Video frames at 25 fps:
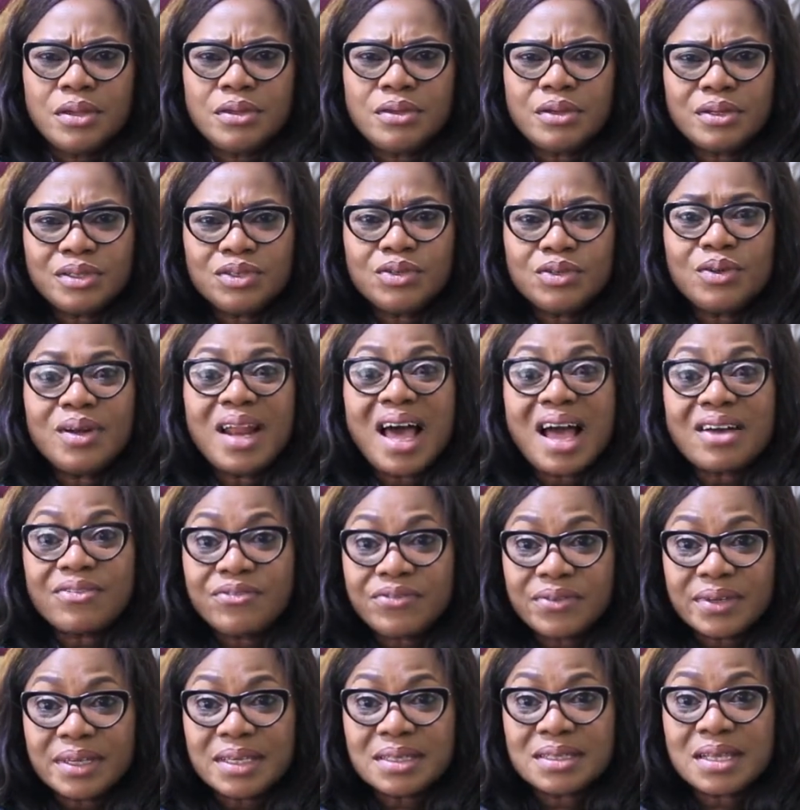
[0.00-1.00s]
You should
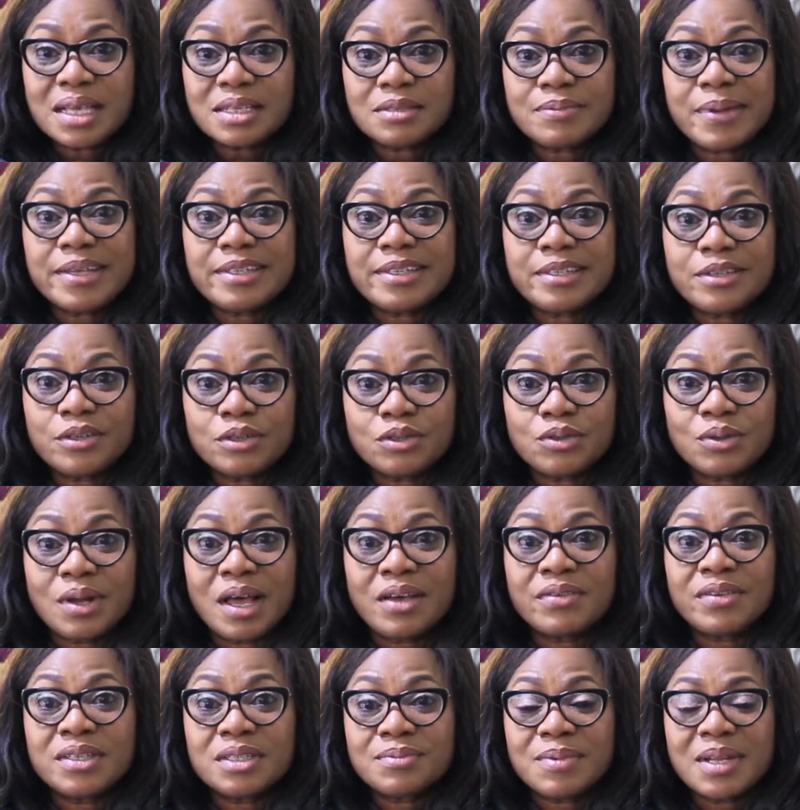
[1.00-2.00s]
laugh. He's expecting you to
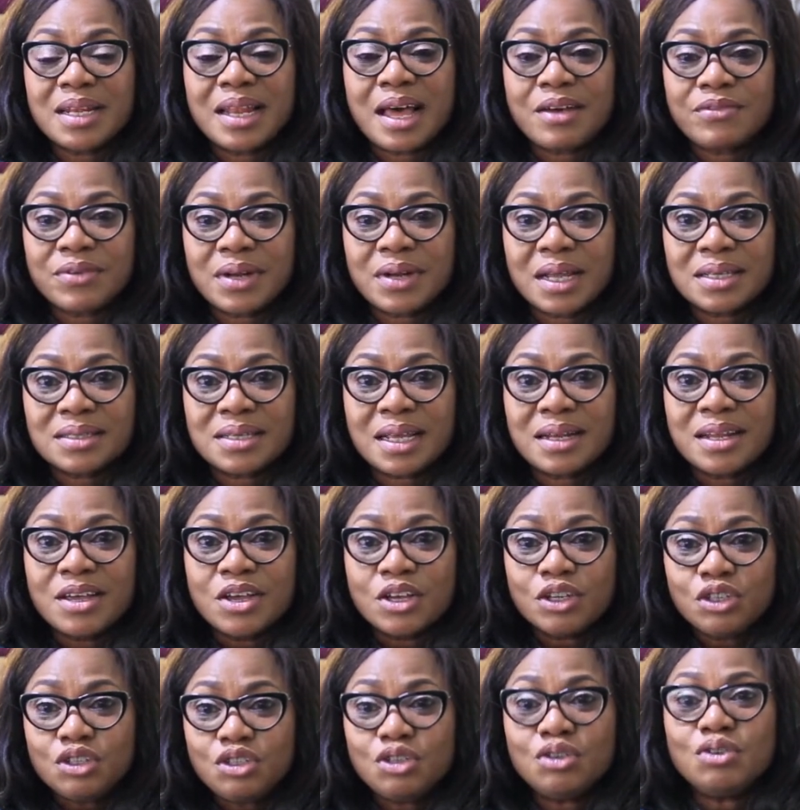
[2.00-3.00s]
laugh. He's been laughing. I said,
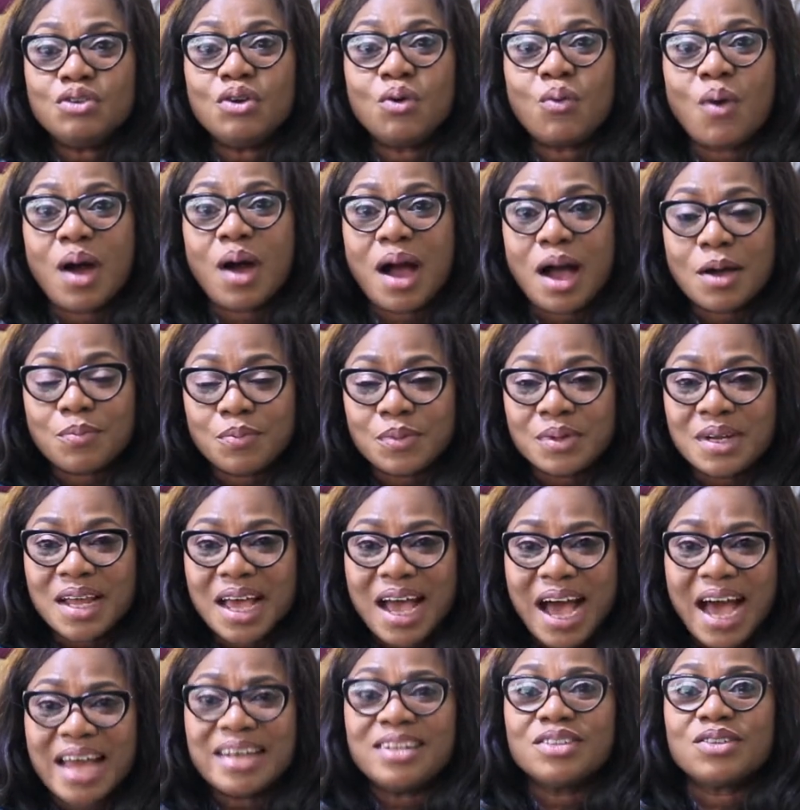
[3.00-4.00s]
do you know what happened?
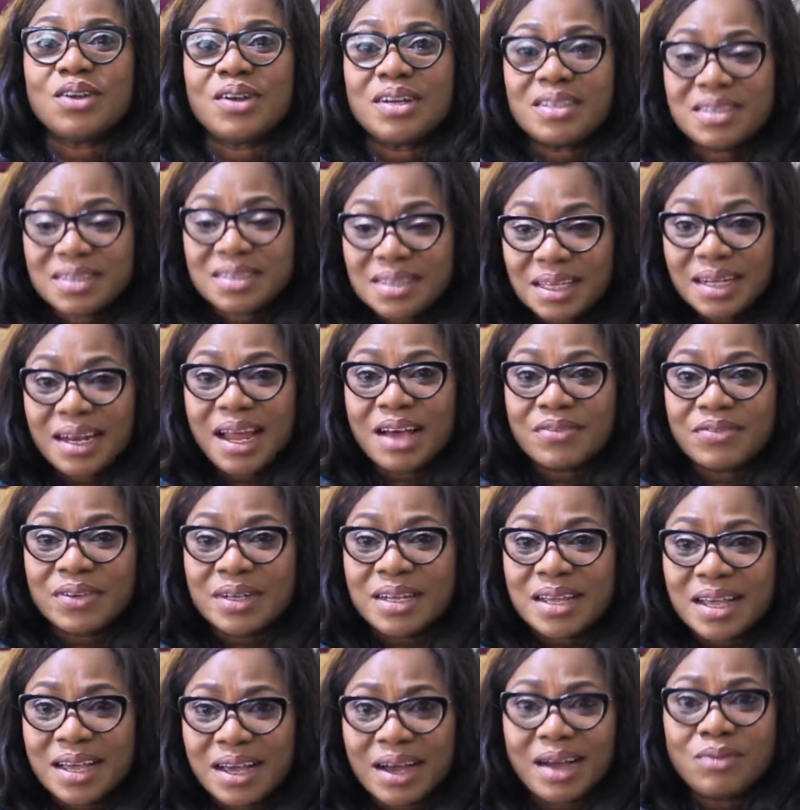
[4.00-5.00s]
And he's already still
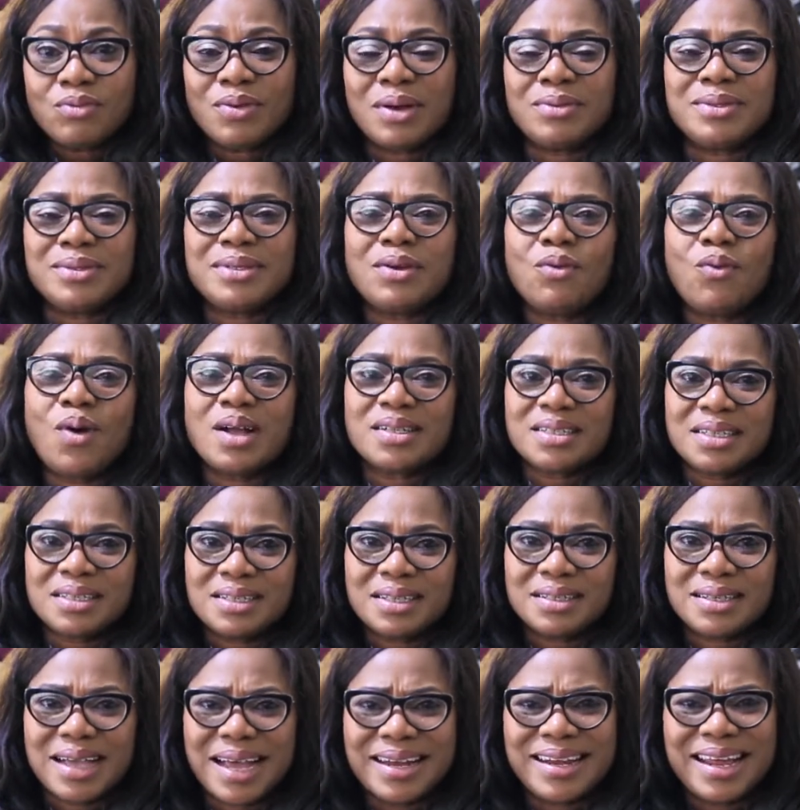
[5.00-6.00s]
laughing. I said, what
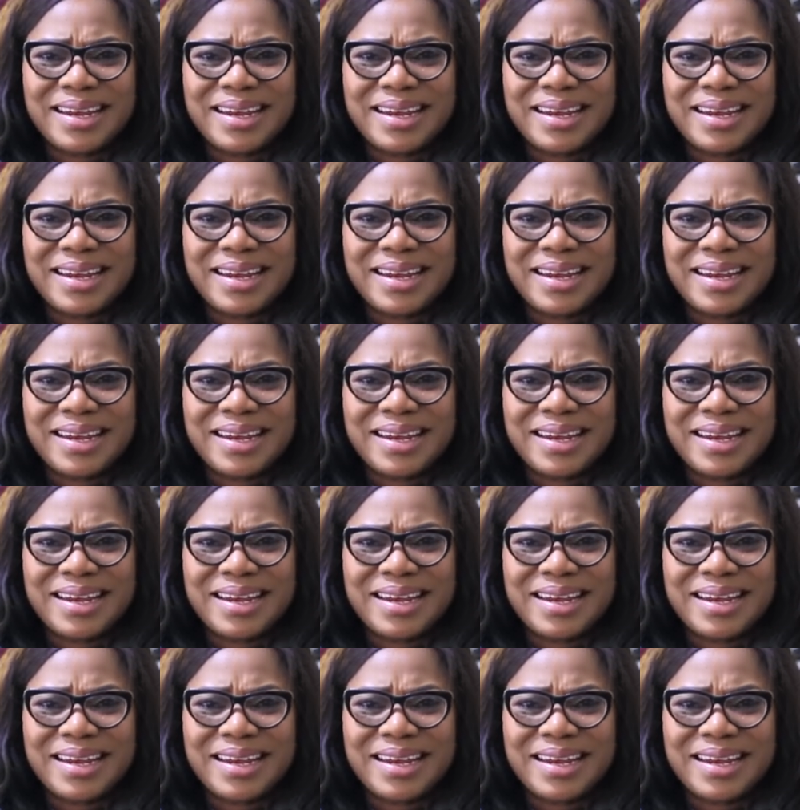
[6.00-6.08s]
is it? And